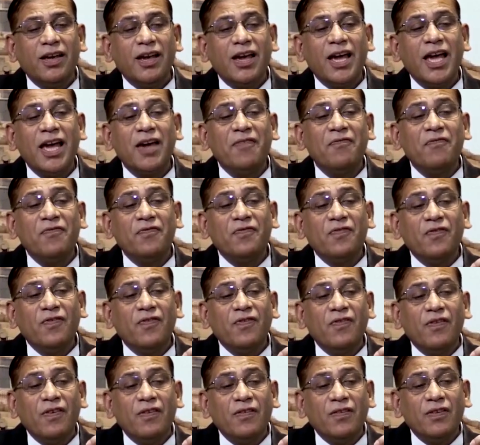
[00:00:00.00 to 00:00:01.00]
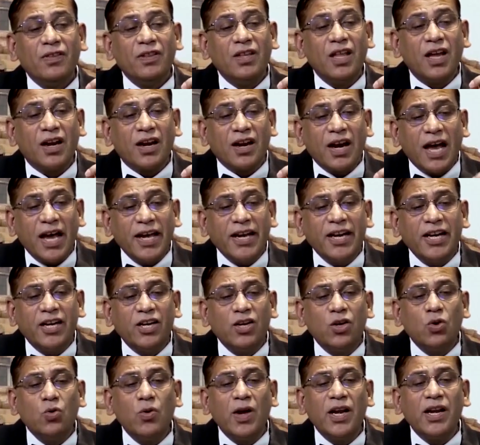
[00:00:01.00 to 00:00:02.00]
have the
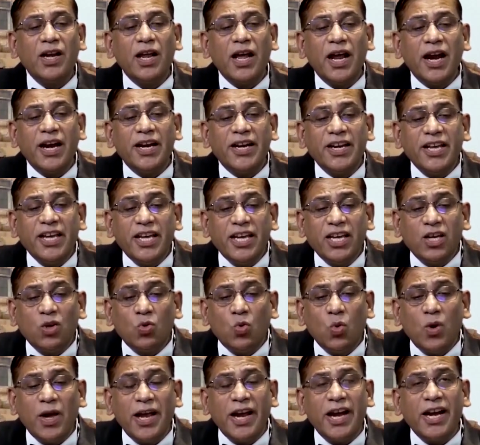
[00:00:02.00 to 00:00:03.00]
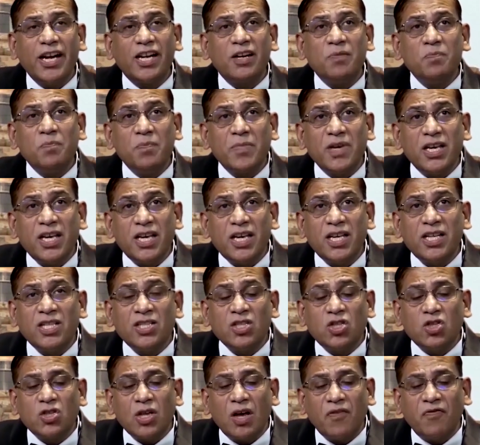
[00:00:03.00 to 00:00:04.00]
right to an adequate
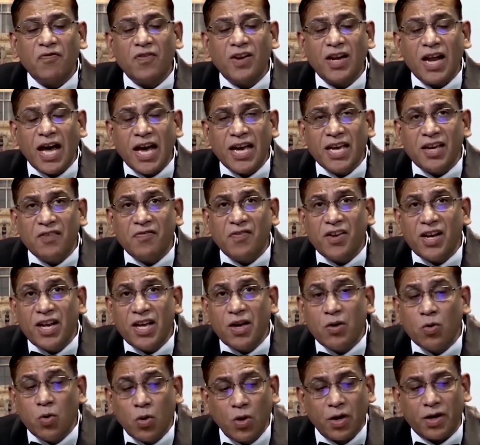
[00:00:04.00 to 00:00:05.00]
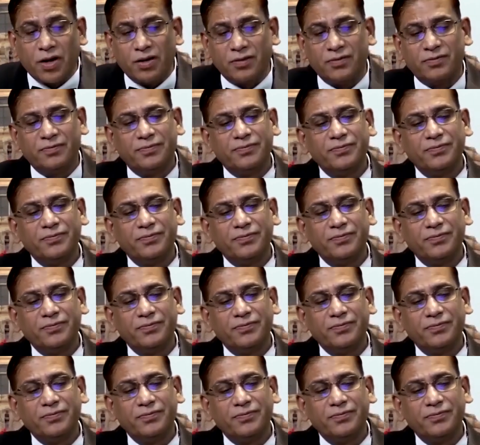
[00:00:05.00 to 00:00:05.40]
means of livelihood,